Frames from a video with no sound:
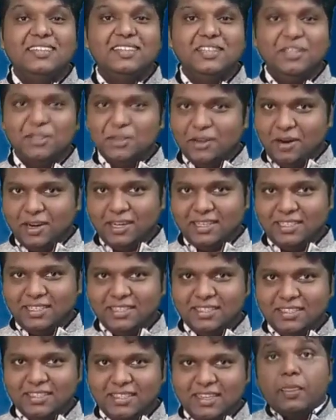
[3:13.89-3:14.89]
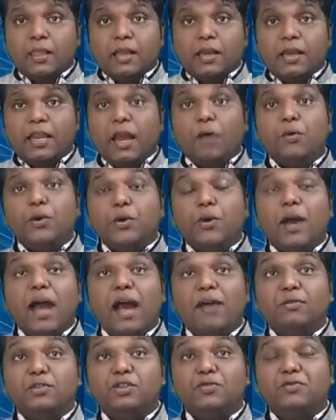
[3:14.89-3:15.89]
You got it. Now you
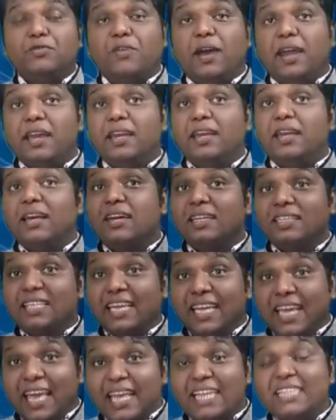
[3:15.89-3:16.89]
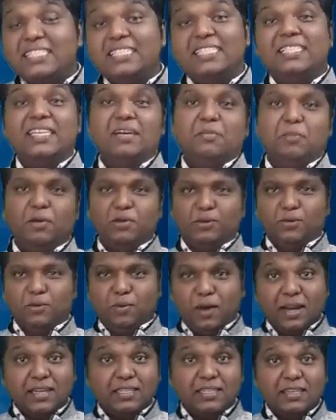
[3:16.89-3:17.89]
have to find the LCM also,
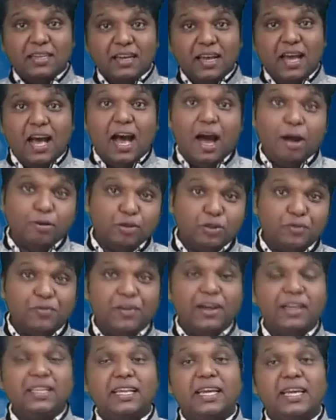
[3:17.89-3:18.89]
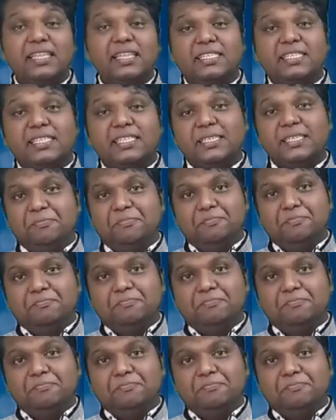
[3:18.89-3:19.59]
right? How to find the LCM?